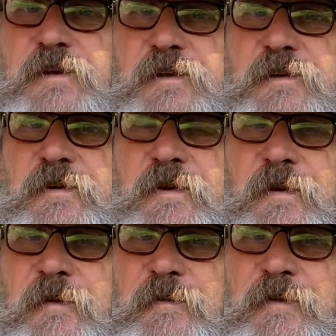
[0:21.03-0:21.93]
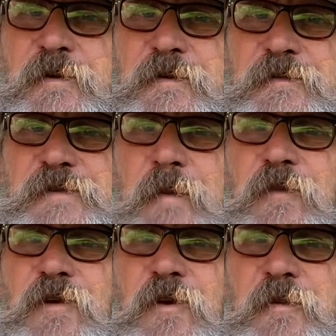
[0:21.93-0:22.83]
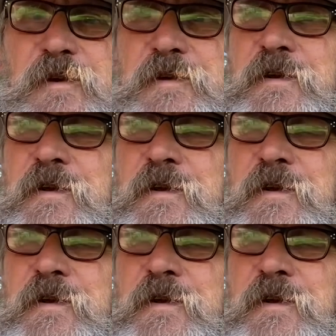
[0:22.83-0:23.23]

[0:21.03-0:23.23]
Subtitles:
you of something that I've been